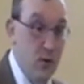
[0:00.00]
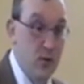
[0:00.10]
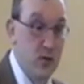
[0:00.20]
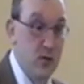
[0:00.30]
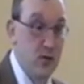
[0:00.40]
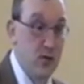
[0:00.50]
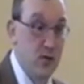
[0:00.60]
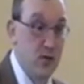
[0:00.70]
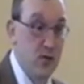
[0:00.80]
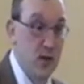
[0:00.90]
all sorts
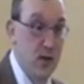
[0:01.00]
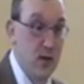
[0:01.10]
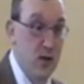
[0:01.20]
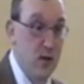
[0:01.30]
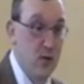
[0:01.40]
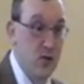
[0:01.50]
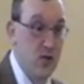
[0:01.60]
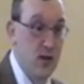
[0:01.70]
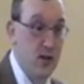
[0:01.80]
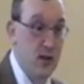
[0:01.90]
of
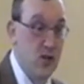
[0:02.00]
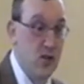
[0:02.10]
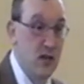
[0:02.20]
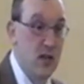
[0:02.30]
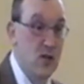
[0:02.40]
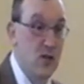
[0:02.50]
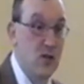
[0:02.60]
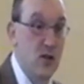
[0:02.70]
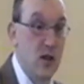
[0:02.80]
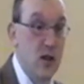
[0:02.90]
idolatrous veneration of
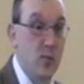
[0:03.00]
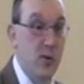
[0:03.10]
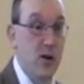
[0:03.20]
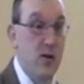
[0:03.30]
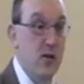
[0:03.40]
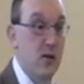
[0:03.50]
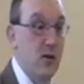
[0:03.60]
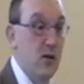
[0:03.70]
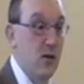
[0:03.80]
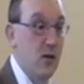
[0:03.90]
angels, but